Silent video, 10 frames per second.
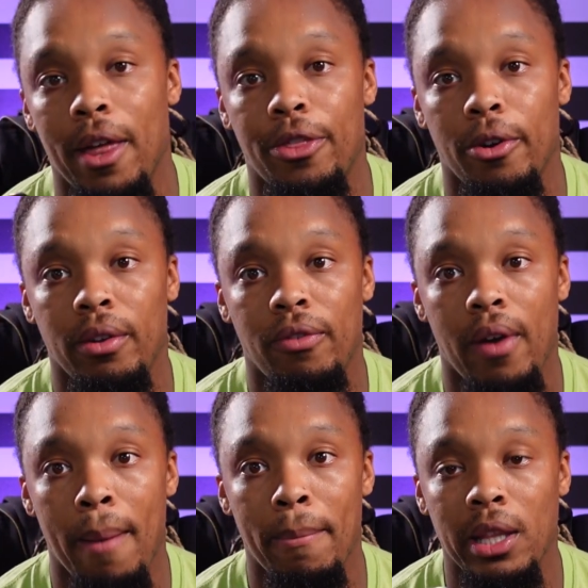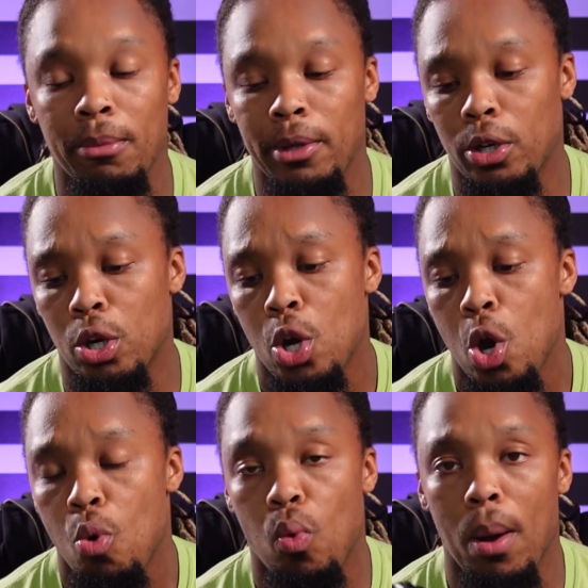35mm
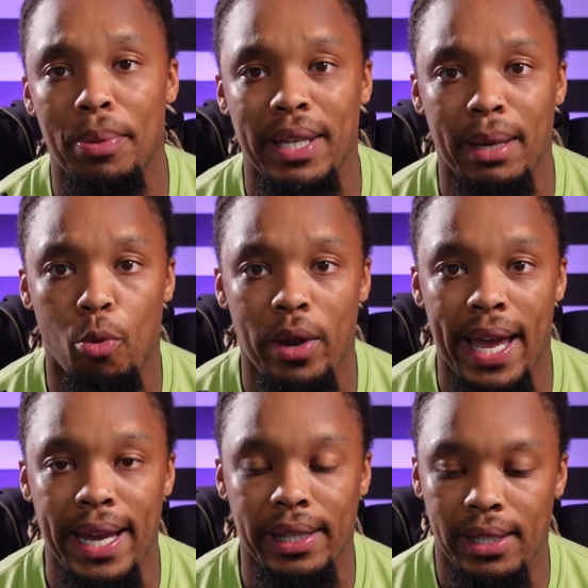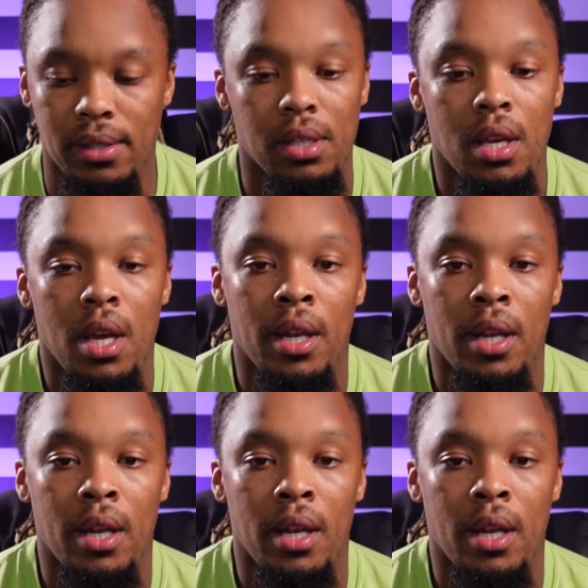1.8 lens.